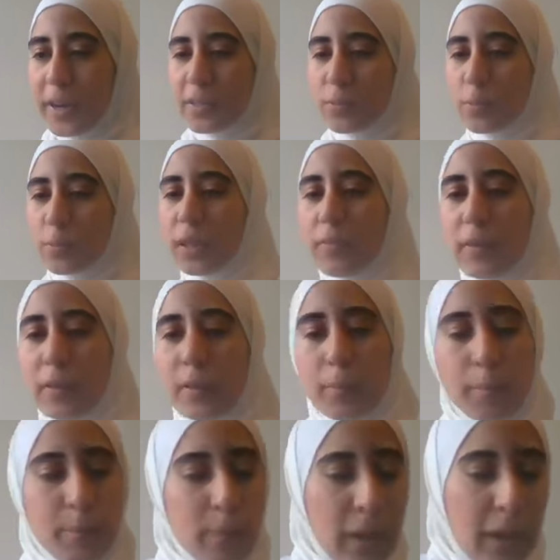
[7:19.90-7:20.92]
But as we're
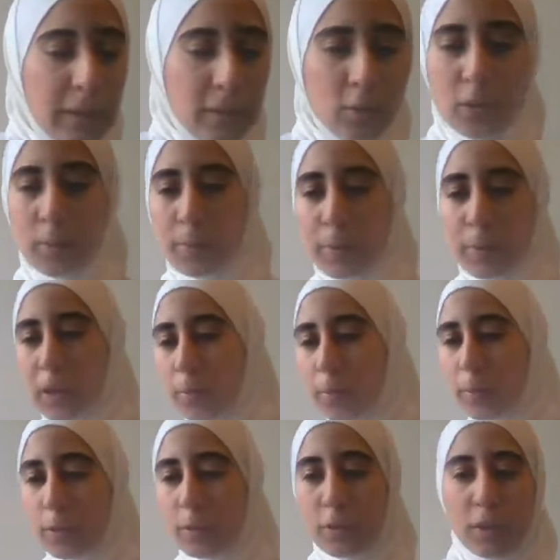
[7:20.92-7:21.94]
giving back to other
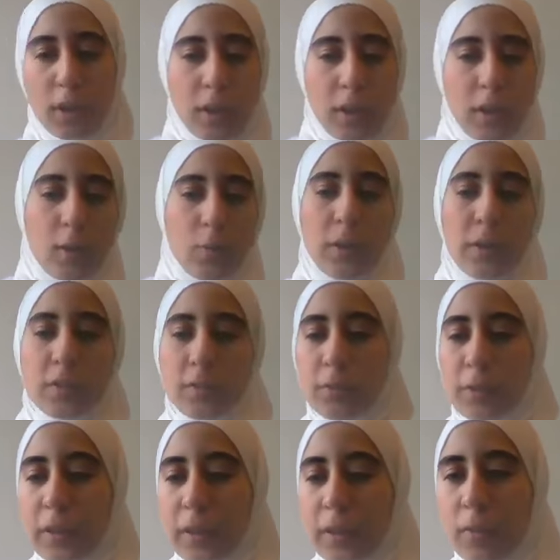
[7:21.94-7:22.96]
people, we
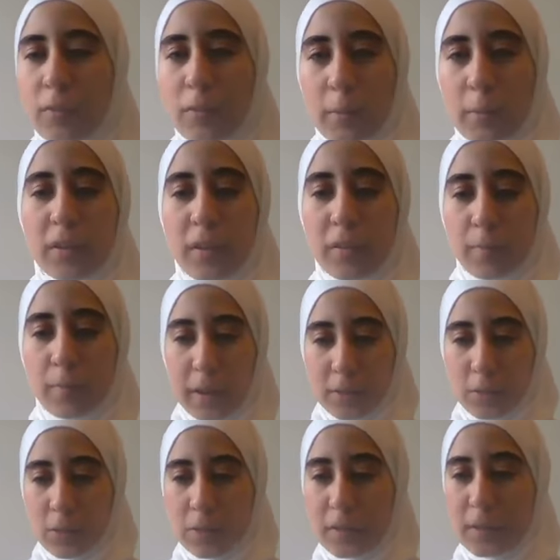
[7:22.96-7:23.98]
need to remember to give
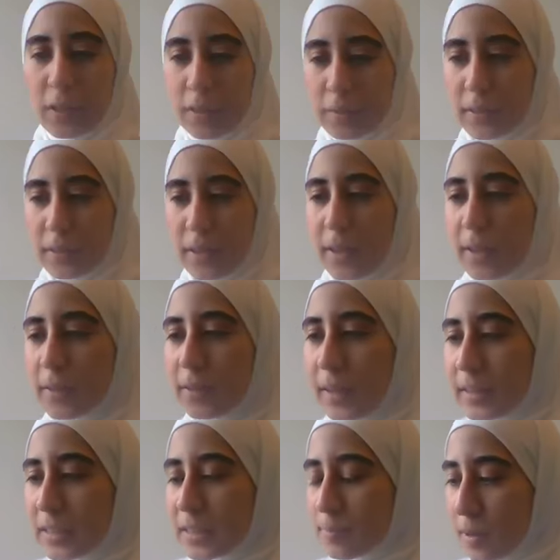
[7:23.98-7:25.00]
back to ourselves.
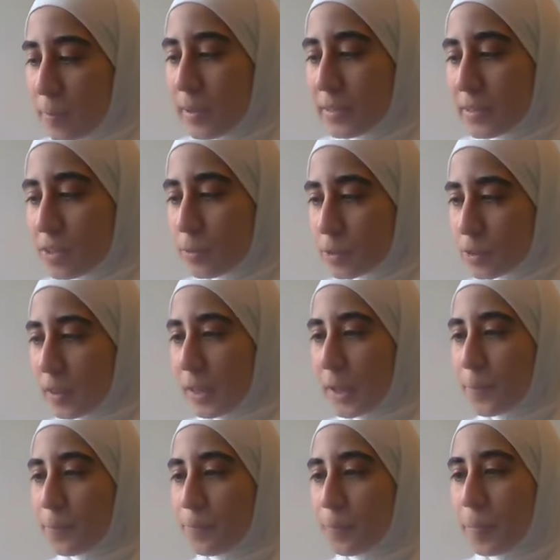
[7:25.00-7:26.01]
And that's my message for
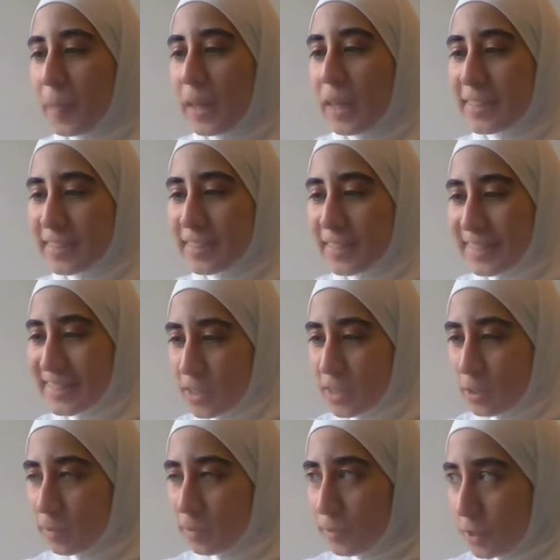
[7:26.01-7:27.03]
today, is that
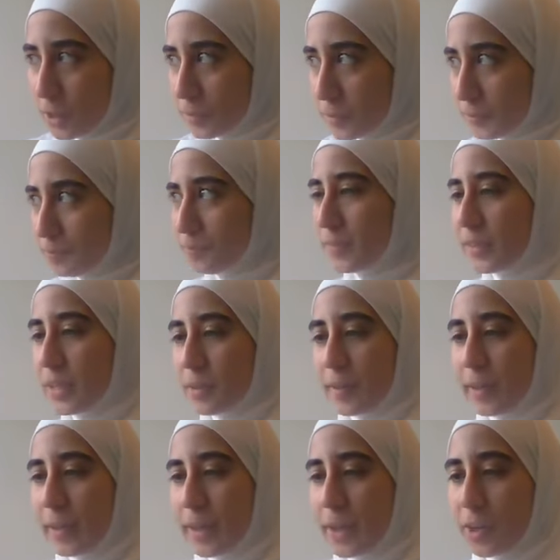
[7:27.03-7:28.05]
self-love,
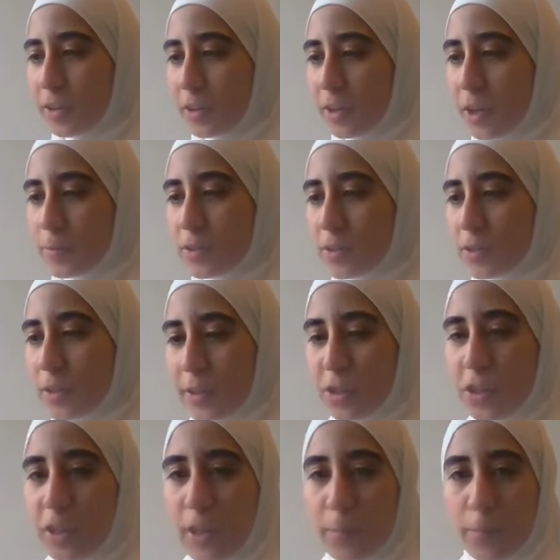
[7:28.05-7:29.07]
self-care come
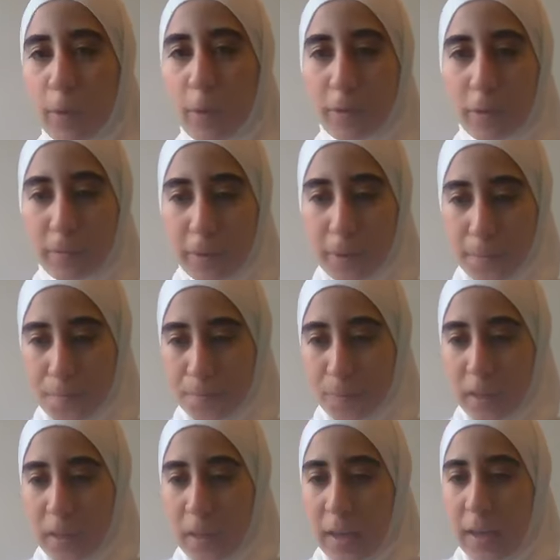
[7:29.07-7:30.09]
together. You need both of
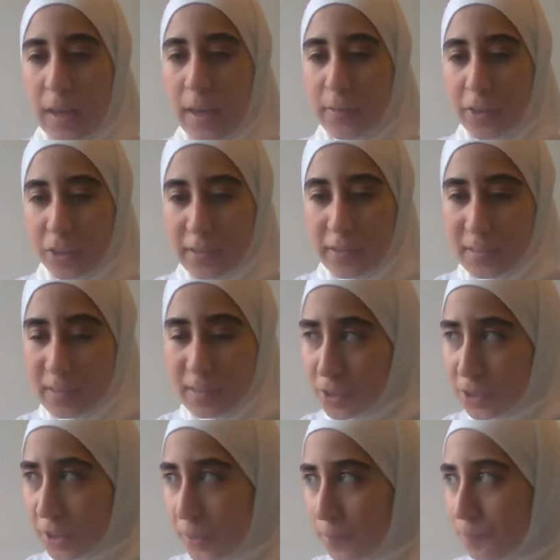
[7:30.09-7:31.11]
them, and they're
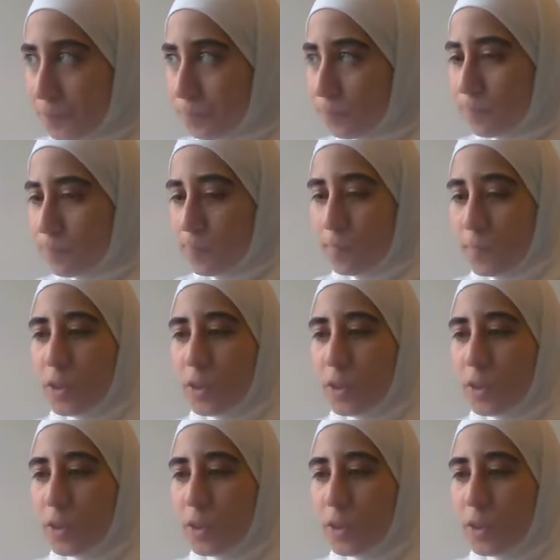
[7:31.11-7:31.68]
necessary